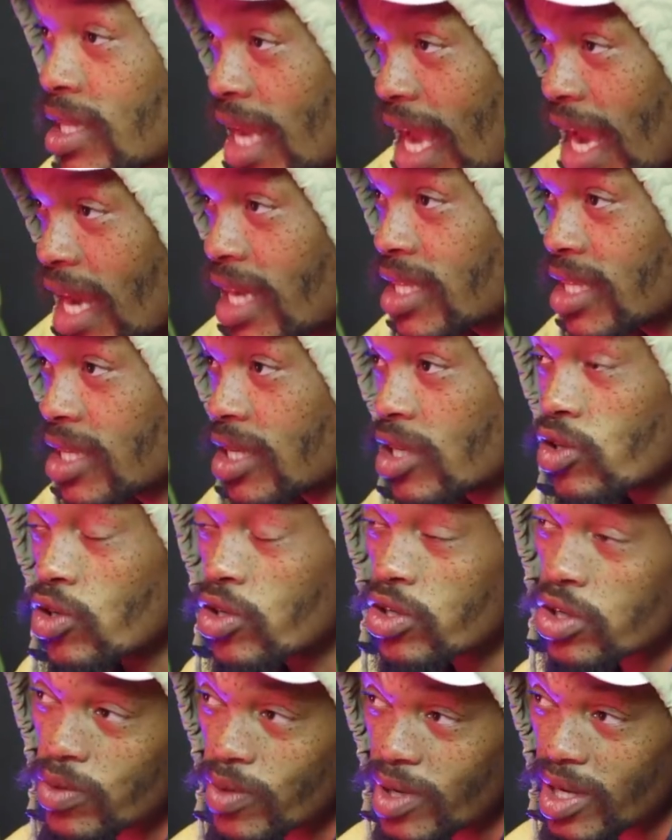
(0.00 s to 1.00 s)
act in a
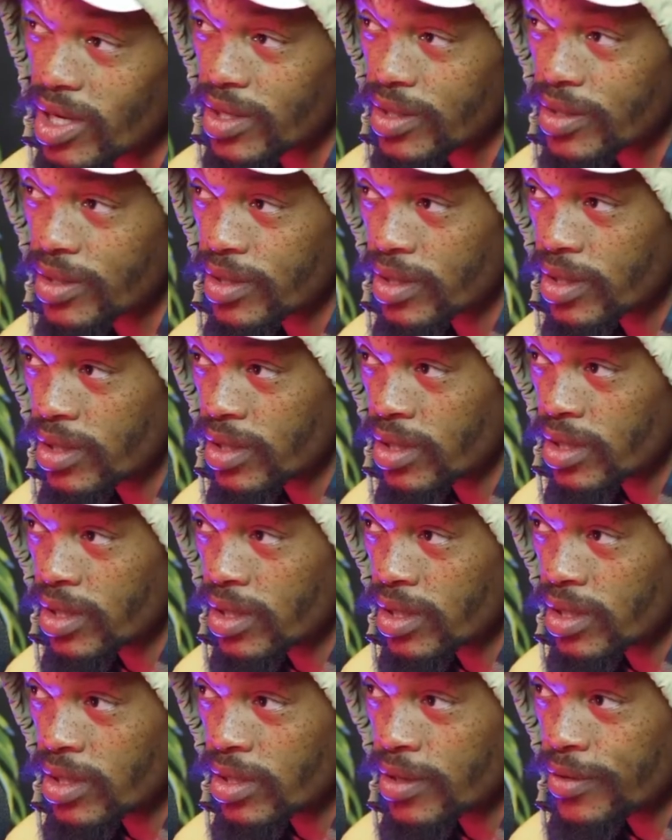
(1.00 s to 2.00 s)
certain way. Do
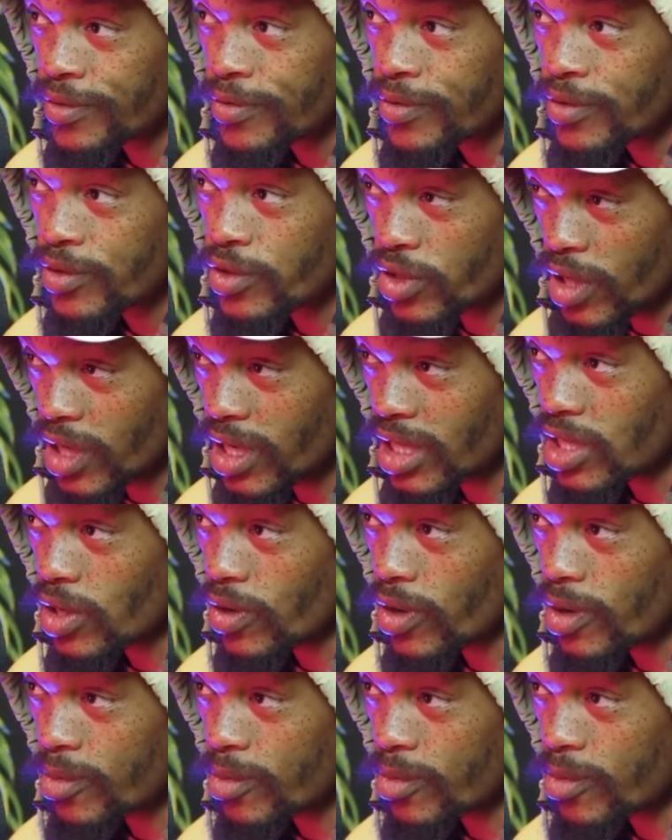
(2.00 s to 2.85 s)
you understand what I'm